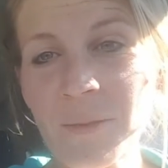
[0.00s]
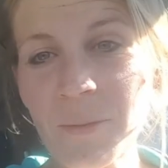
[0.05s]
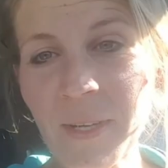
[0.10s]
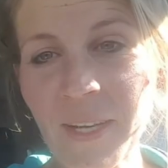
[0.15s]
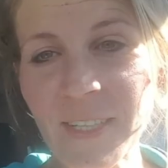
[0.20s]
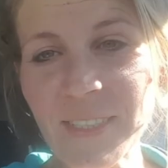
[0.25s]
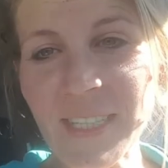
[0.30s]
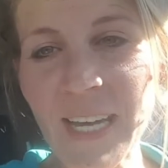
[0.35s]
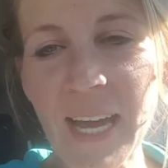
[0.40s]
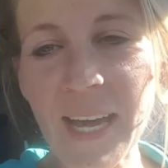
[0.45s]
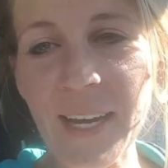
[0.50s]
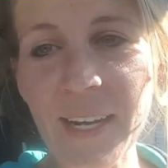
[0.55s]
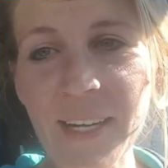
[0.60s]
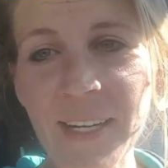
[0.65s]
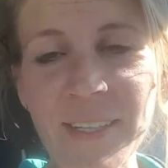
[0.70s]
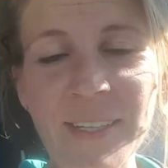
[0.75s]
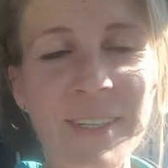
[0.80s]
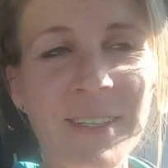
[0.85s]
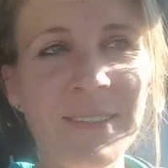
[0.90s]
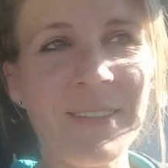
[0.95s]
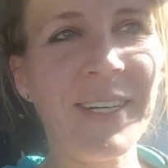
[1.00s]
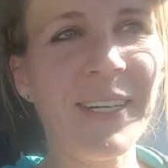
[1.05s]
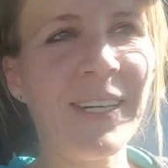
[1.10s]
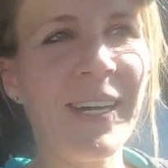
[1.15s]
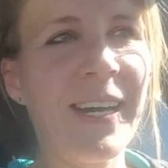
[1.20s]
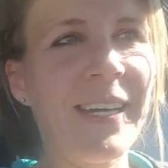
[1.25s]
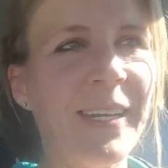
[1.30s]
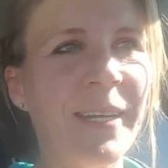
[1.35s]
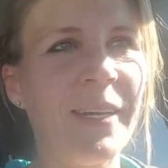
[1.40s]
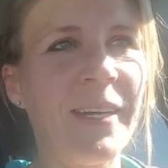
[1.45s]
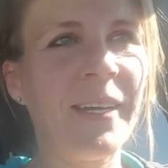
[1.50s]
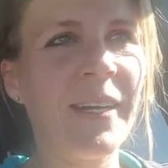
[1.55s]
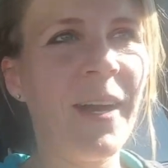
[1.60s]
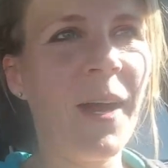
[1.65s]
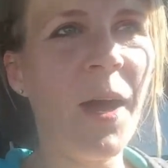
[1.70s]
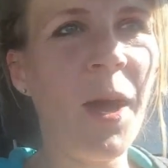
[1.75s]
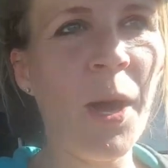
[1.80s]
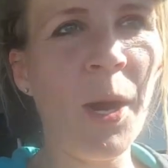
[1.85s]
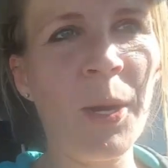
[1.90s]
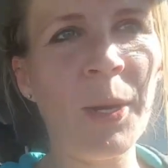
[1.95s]
We are tired. We are heading
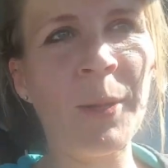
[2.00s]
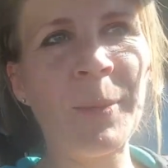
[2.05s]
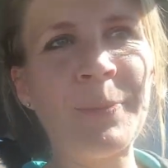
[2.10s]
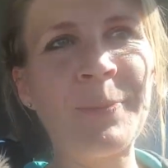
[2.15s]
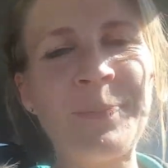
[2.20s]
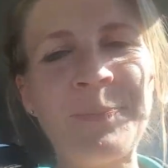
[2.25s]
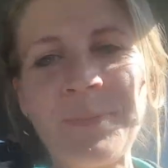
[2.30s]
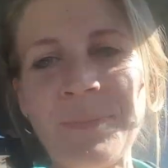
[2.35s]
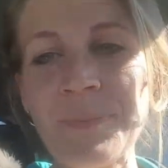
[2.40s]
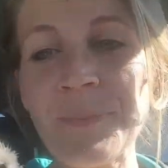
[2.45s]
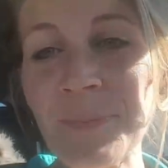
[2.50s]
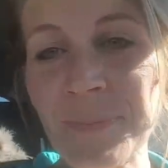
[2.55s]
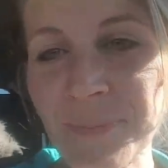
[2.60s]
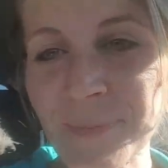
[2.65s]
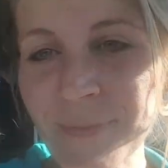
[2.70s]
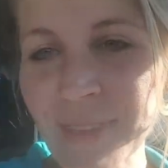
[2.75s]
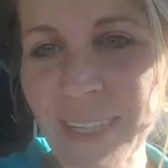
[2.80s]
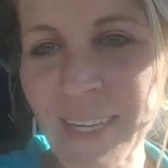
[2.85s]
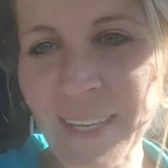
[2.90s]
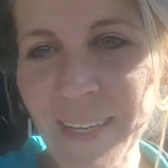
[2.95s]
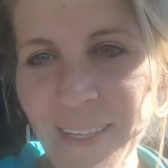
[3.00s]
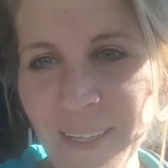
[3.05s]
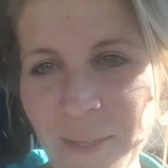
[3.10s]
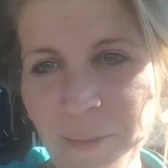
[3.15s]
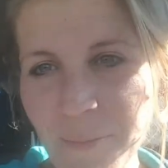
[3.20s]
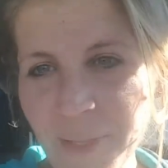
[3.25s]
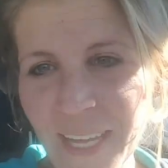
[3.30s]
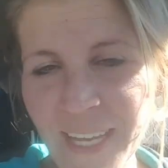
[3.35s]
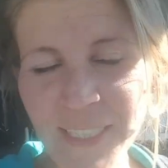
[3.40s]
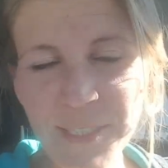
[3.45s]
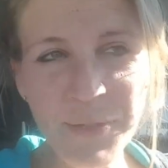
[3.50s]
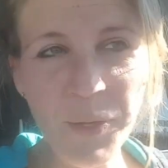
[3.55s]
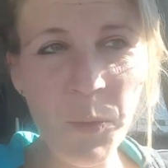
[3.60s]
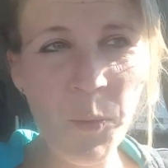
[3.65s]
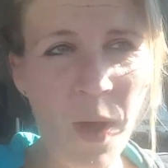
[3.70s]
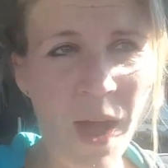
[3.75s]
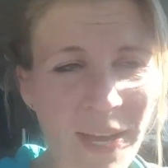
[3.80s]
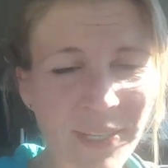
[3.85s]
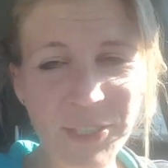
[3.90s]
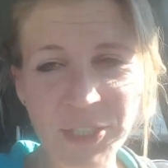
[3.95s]
home. Thanks for
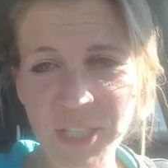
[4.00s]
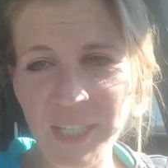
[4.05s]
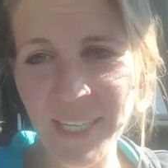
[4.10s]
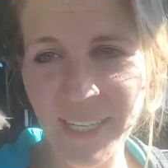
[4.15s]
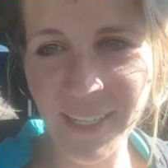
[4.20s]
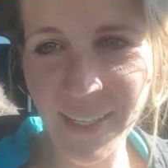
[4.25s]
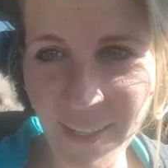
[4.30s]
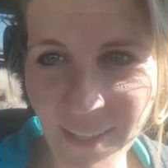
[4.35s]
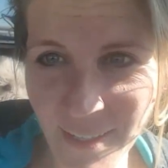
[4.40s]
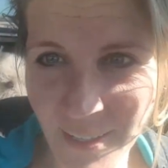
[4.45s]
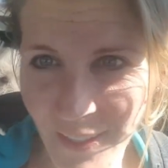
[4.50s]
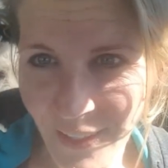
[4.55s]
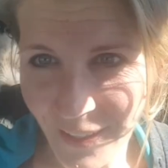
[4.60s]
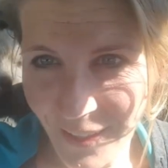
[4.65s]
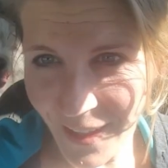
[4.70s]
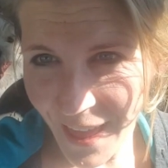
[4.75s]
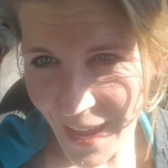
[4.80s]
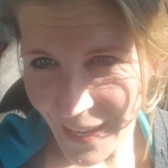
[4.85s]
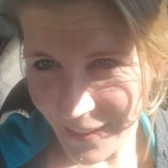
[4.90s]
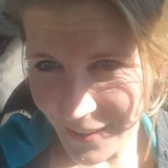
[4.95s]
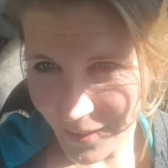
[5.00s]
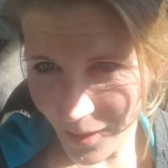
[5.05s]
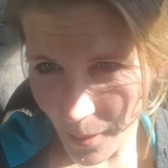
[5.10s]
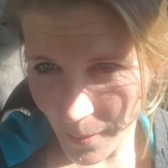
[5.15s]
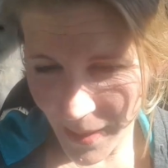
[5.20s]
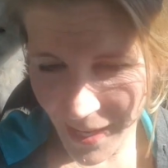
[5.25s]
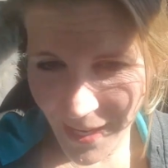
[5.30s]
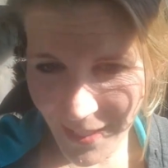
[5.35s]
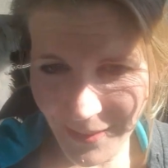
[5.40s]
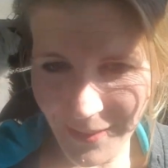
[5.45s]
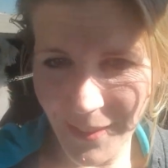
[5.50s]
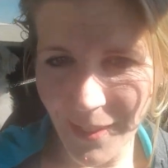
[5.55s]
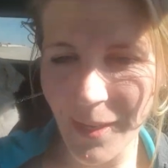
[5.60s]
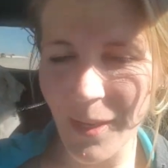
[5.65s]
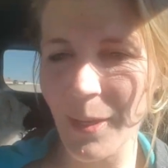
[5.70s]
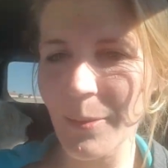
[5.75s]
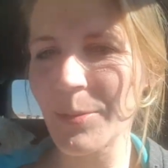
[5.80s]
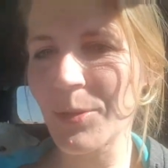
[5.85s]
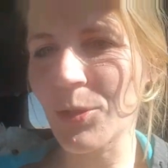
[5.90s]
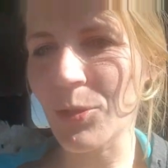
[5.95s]
watching. Like, comment,
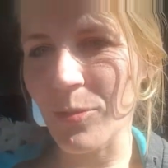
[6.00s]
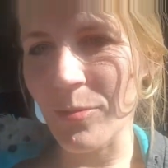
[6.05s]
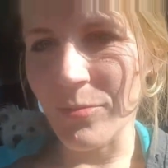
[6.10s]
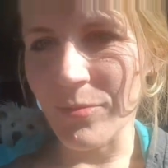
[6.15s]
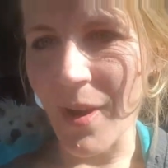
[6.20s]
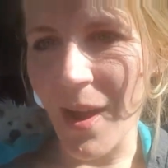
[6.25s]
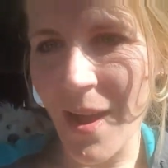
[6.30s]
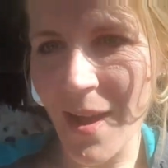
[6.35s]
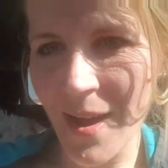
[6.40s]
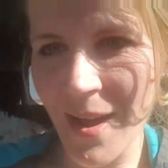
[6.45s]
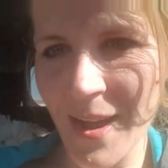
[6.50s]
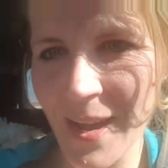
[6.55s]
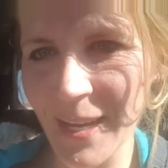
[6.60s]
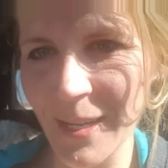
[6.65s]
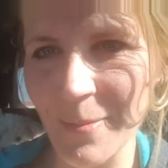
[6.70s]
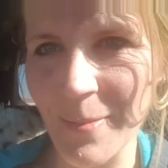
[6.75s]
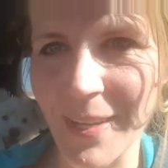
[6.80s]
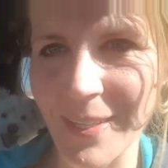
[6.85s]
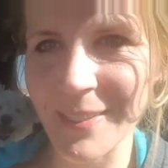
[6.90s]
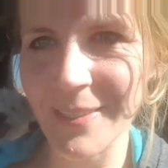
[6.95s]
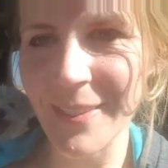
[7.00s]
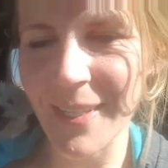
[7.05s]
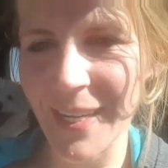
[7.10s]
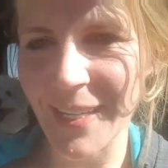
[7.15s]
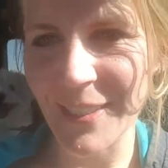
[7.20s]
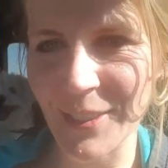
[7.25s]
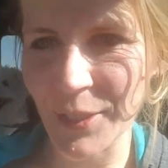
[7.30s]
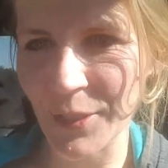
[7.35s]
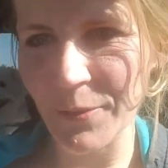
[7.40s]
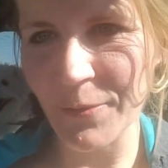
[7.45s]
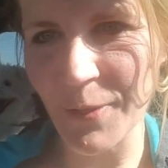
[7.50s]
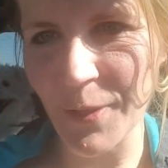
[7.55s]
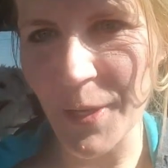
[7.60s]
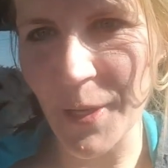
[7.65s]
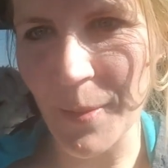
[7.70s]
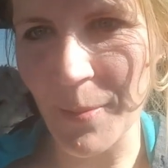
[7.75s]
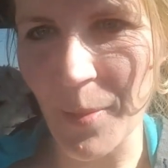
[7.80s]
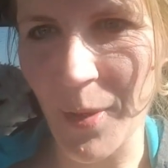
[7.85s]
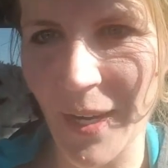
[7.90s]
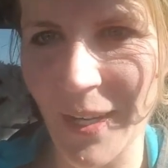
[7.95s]
subscribe, and stay tuned
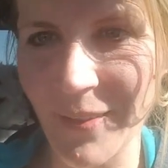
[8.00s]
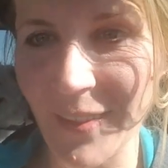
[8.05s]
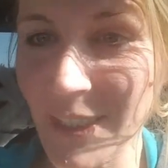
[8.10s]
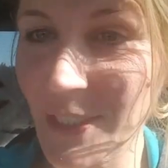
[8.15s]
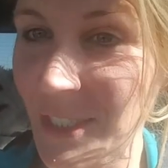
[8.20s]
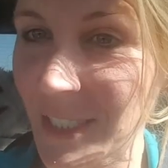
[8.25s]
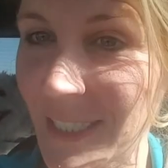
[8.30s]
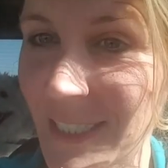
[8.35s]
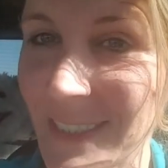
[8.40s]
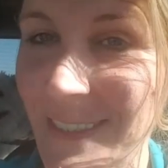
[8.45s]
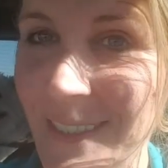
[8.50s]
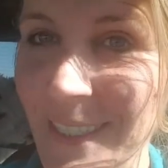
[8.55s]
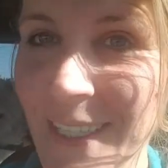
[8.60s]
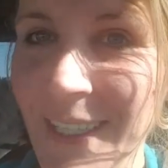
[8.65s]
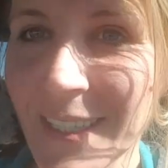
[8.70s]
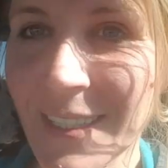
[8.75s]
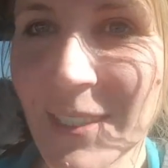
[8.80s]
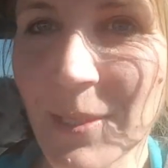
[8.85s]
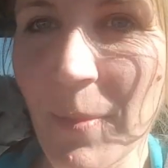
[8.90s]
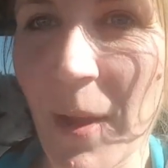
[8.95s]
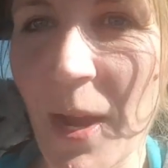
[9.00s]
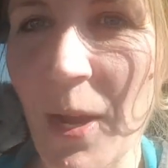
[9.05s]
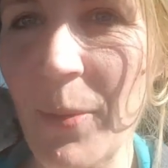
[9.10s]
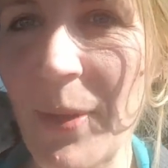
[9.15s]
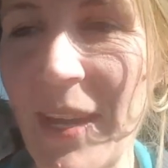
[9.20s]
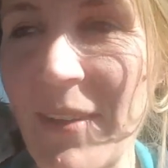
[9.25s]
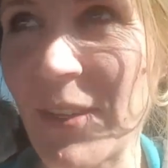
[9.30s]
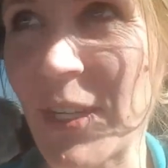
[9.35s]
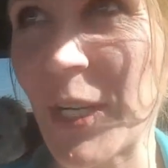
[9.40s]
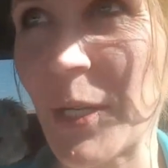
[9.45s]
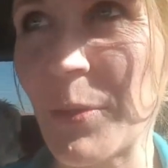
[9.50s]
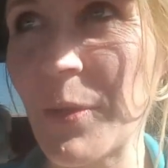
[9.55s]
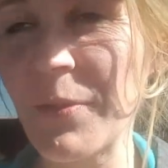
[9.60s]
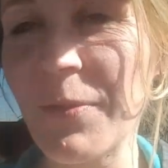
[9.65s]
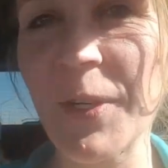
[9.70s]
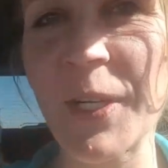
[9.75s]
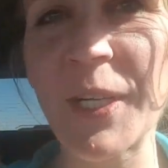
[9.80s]
for more adventures. Tomorrow we have a good one